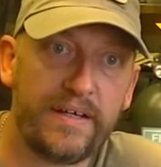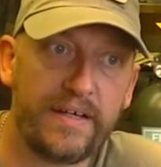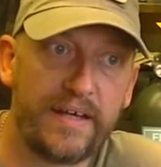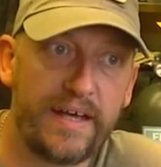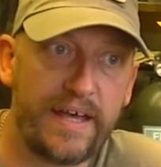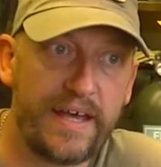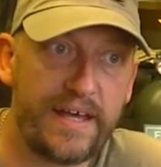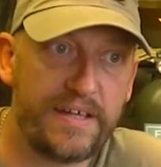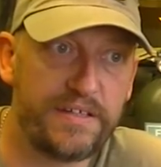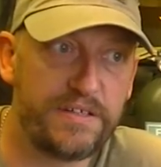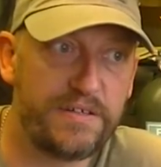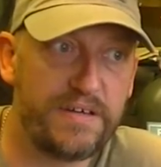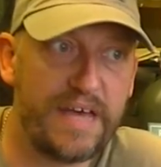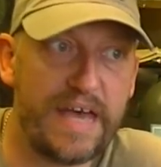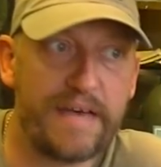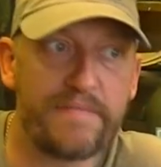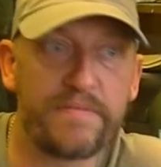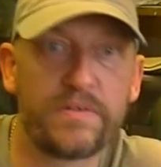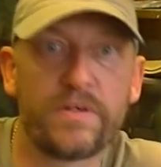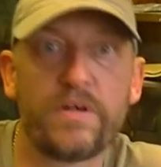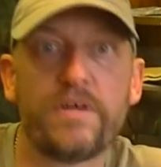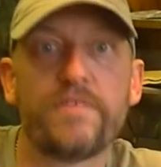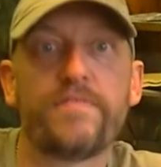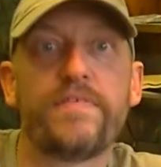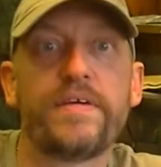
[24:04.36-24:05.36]
and you
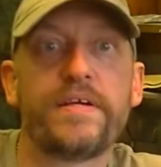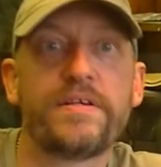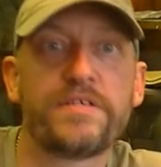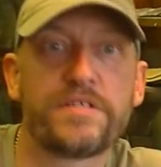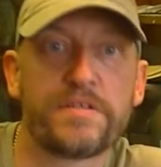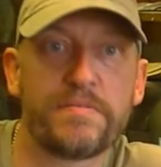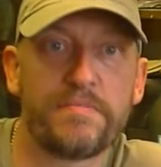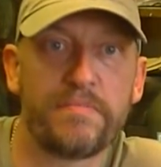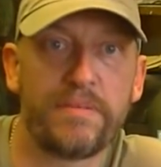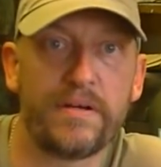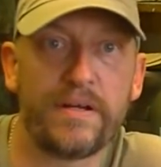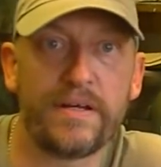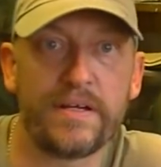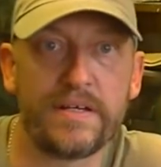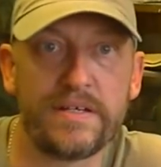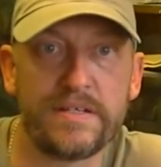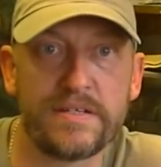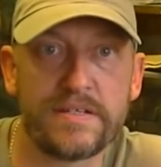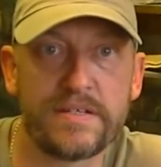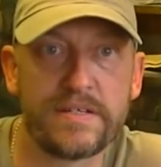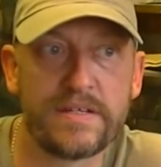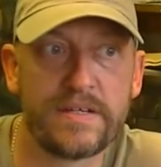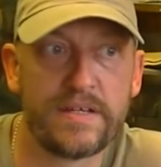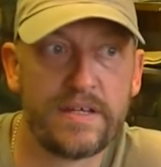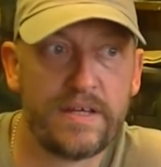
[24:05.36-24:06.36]
haven't got things in
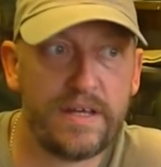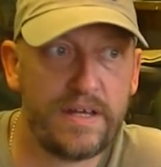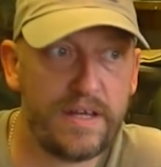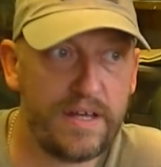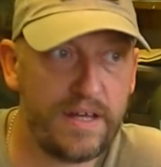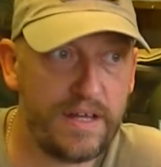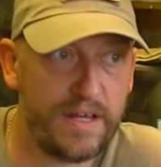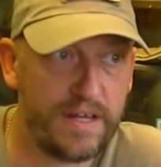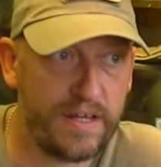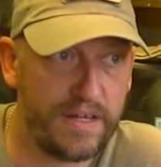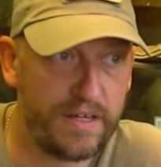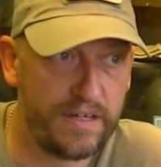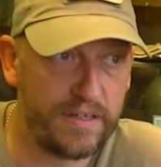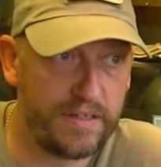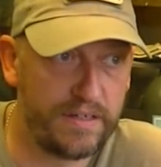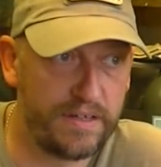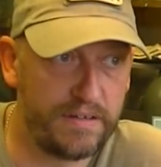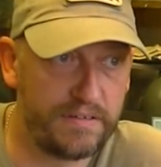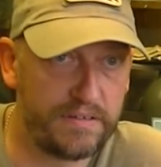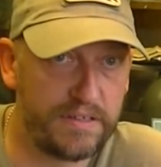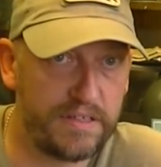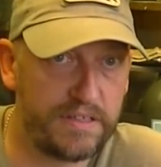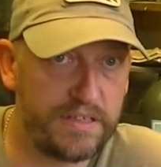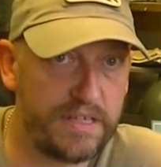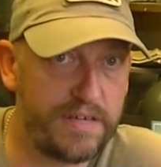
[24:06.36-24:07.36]
place,
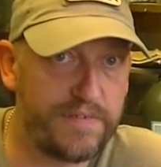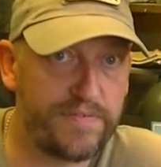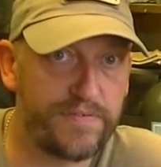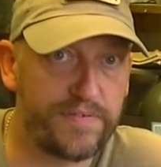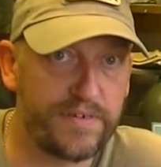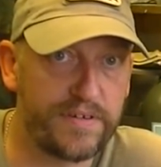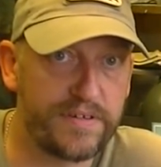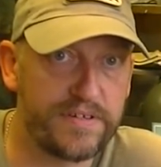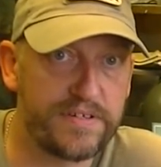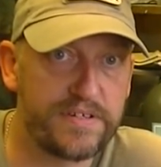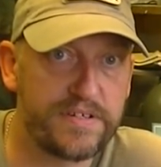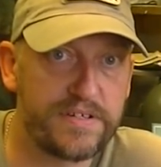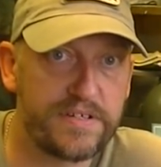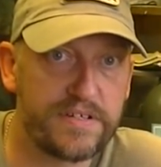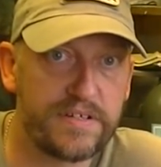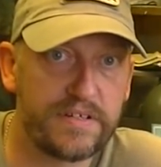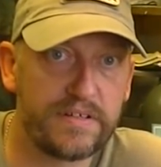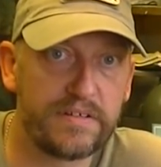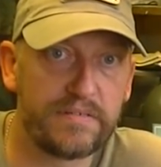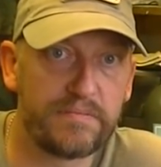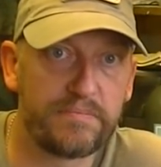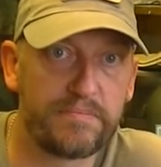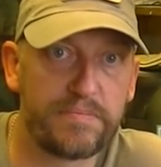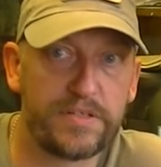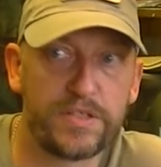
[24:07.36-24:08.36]
the difference
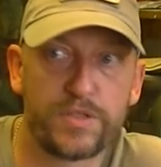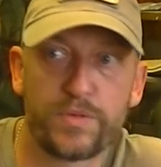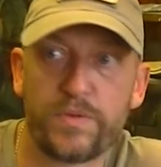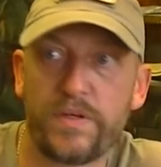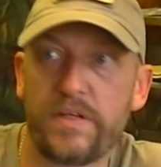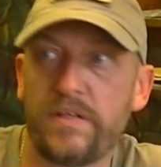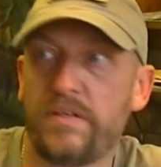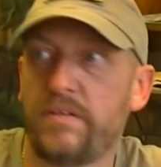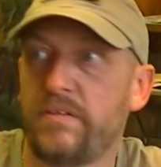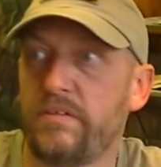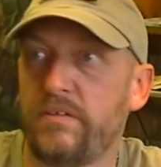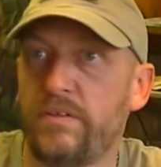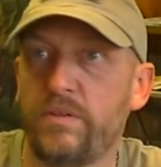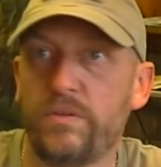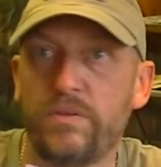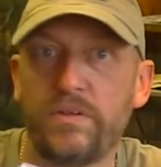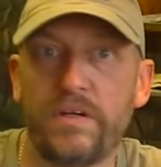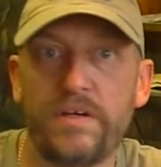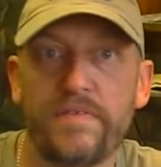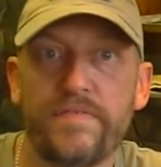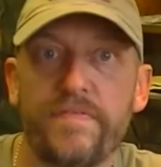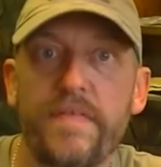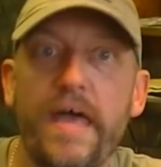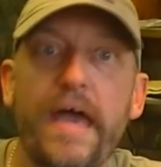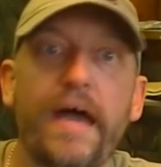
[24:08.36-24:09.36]
between your
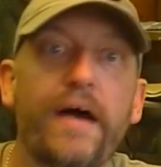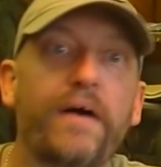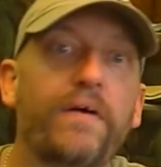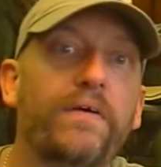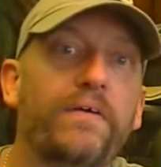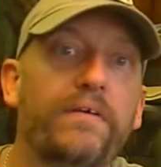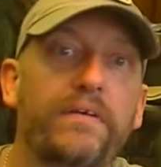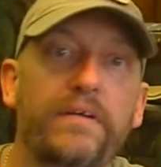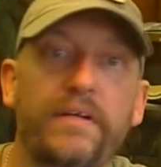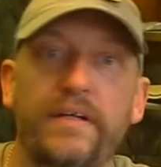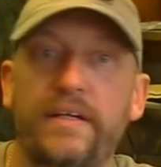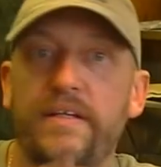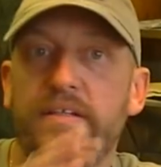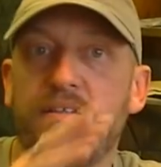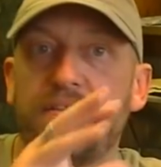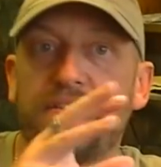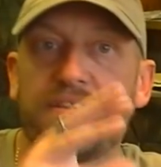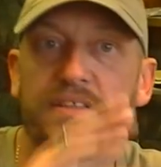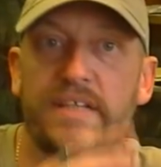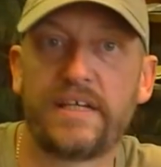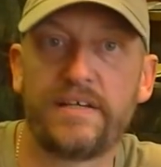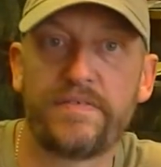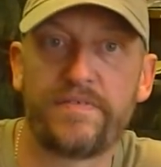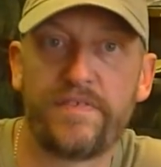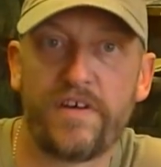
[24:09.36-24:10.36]
life now and
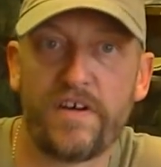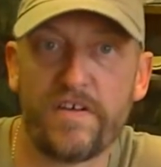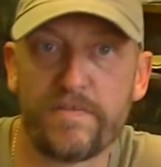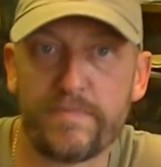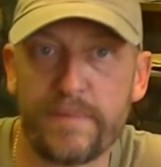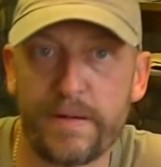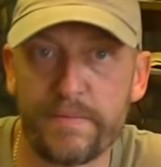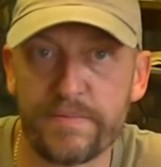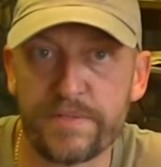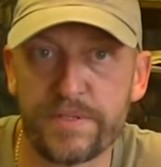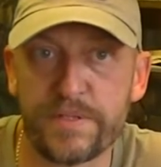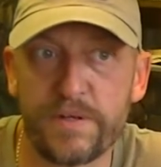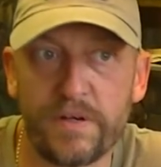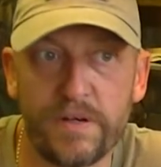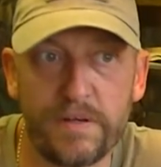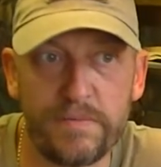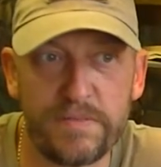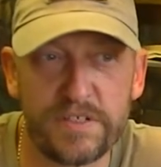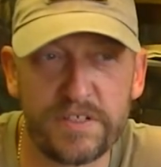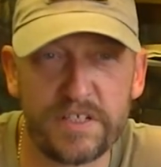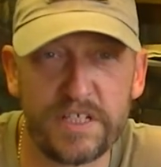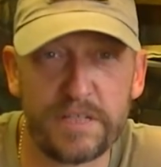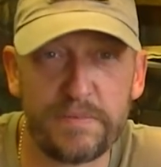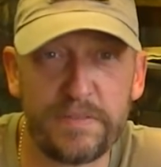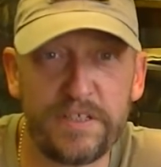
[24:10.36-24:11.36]
say 5 months time
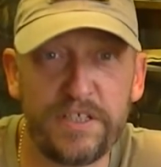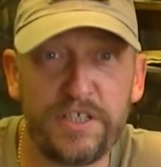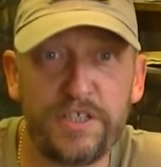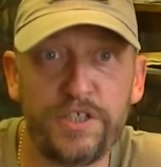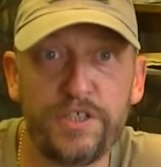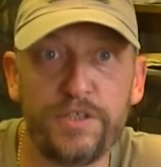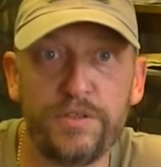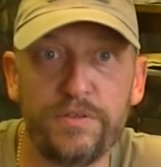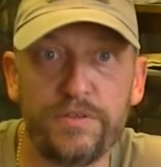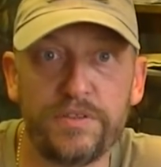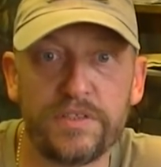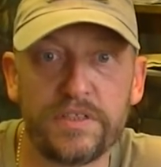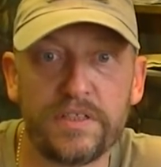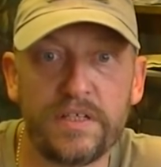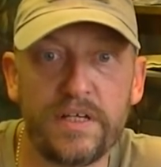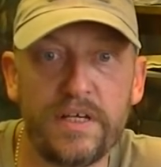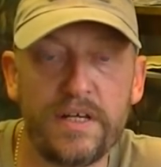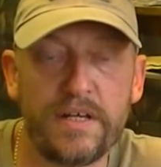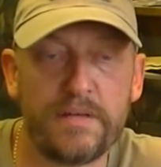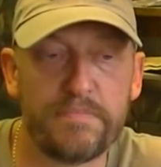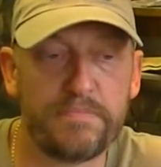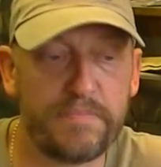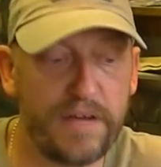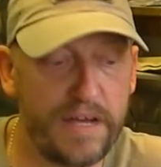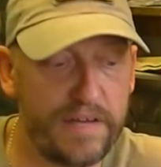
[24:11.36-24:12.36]
is going to be huge.
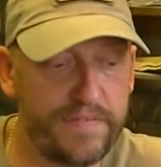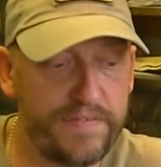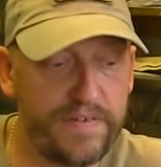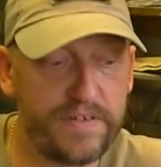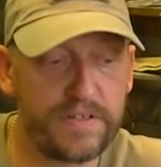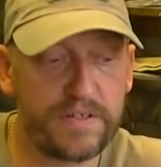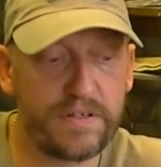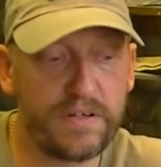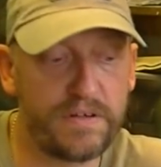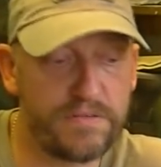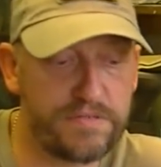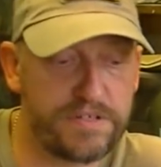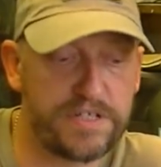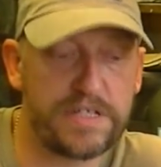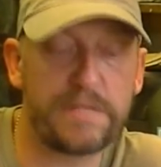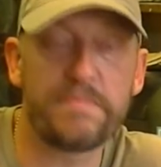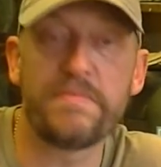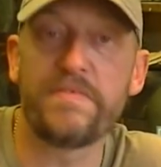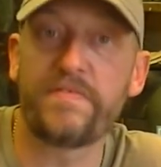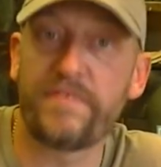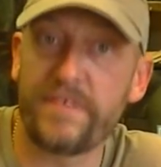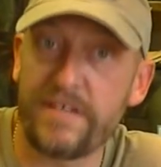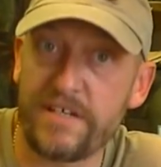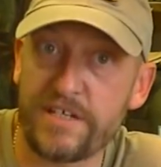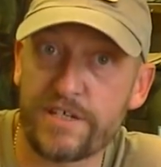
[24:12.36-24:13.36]
But if you've got some
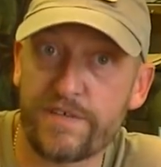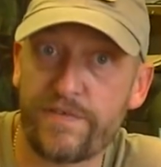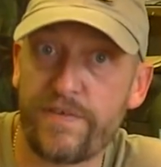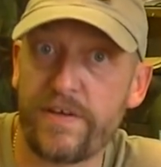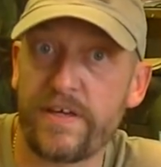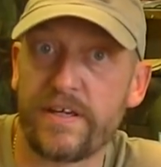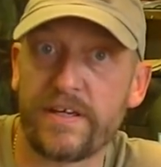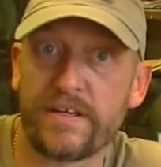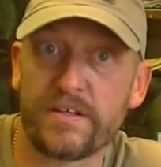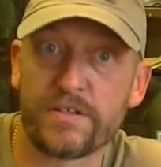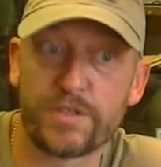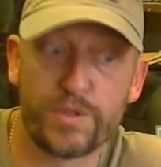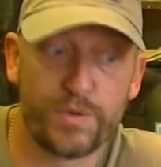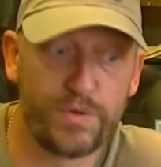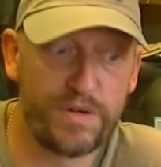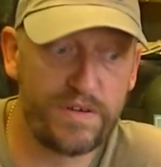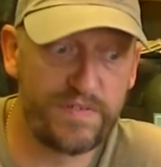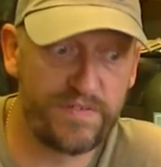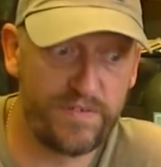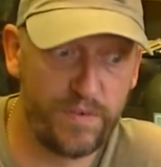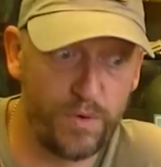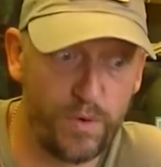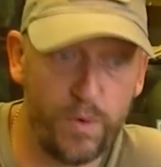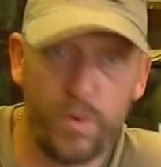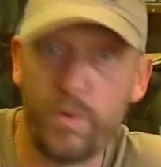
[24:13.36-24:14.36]
of these things, or
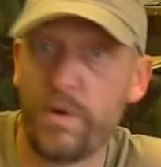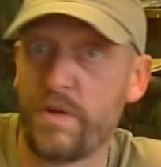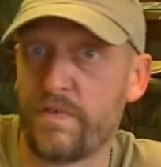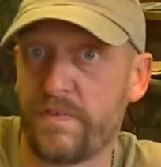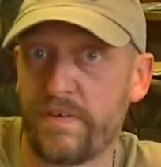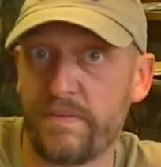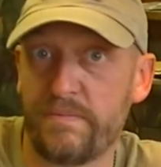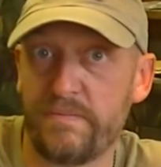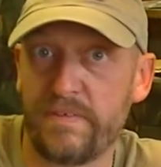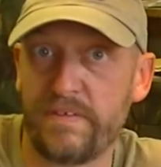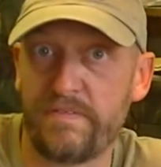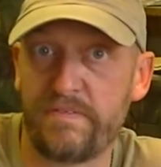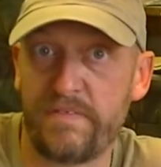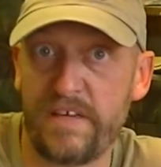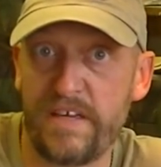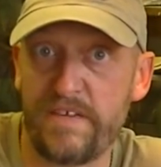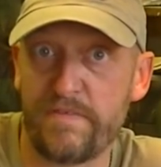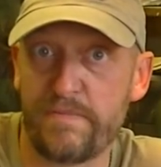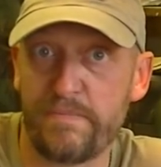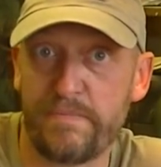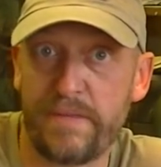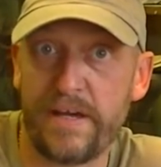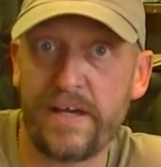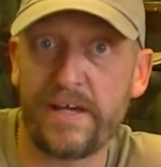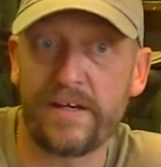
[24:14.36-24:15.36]
if all of them,
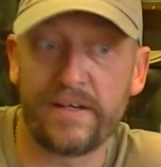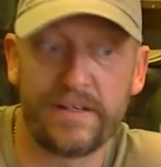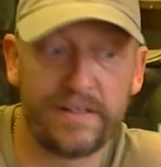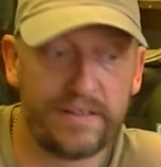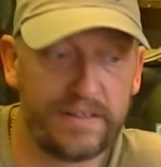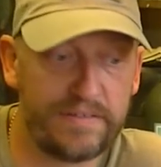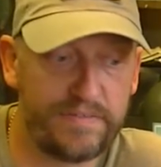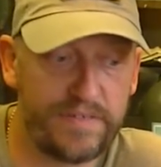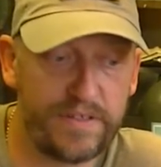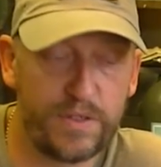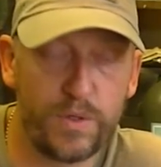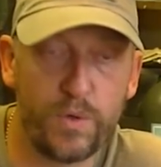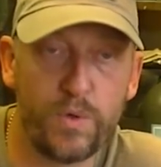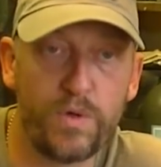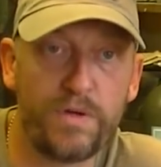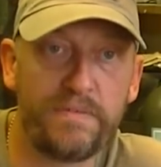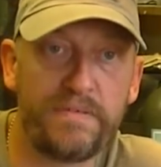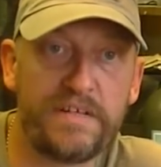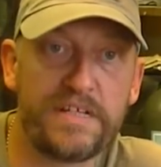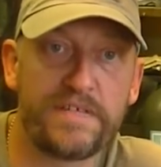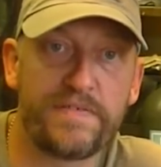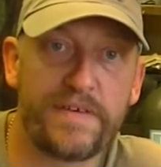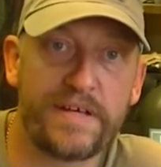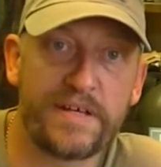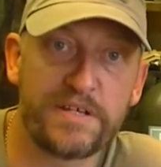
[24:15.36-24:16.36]
even better, if you've got all of
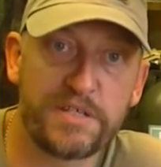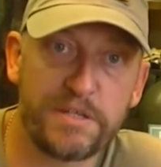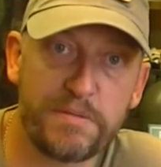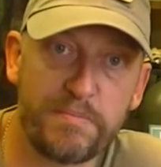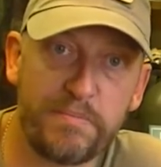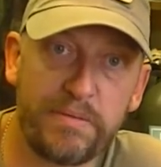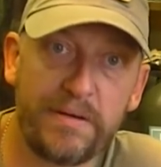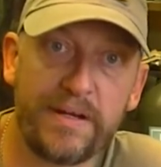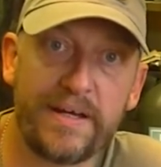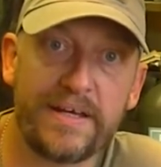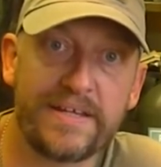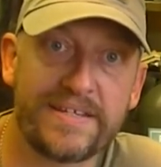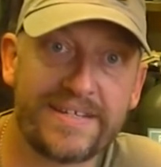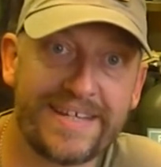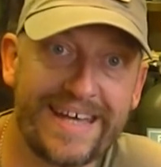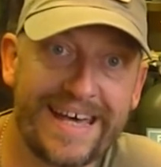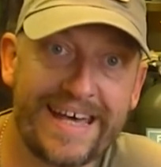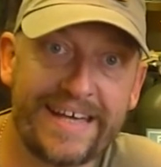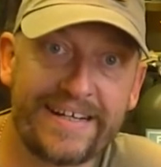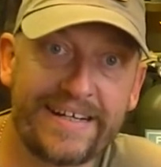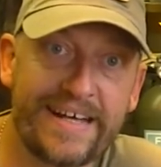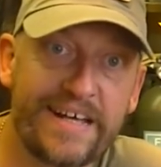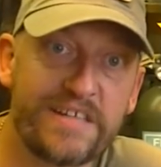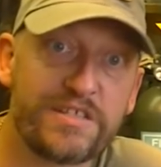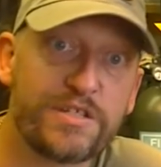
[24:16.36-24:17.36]
these things in place
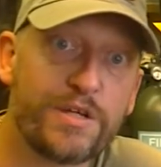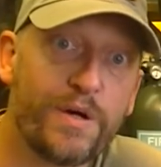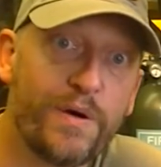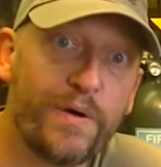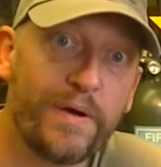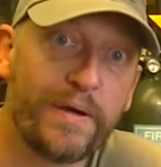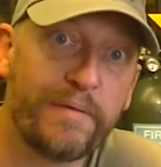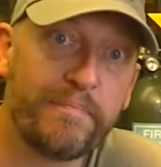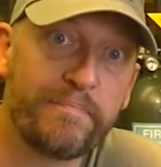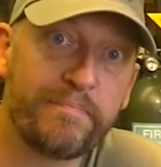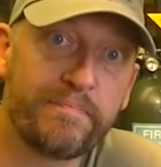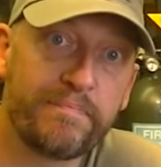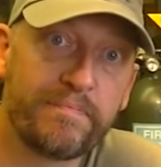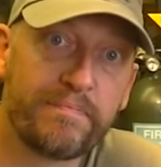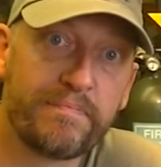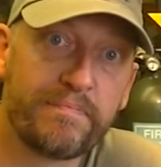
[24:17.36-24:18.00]
at that time,